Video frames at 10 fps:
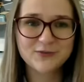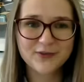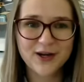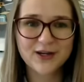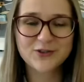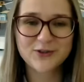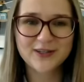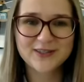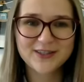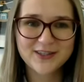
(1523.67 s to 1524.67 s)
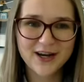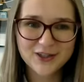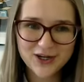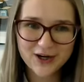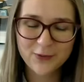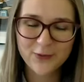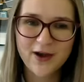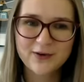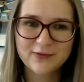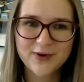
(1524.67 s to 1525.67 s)
for joining us today and sharing all
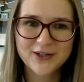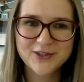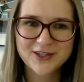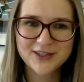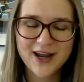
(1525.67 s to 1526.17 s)
that information,